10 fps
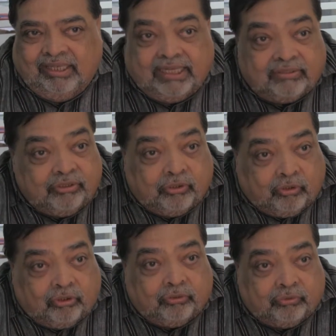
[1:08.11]
as we
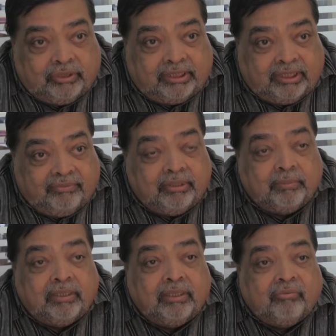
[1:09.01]
all know that
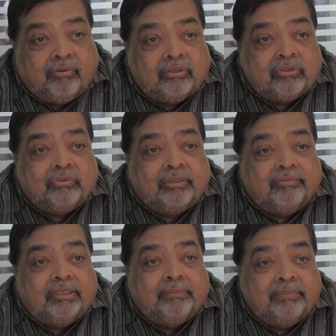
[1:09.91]
everybody wants to
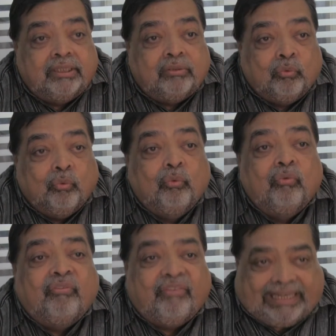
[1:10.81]
develop their
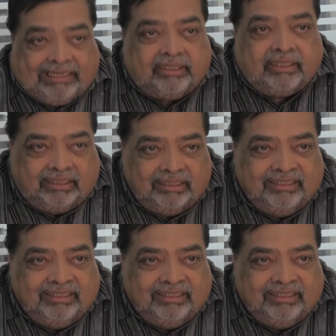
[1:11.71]
own faculty,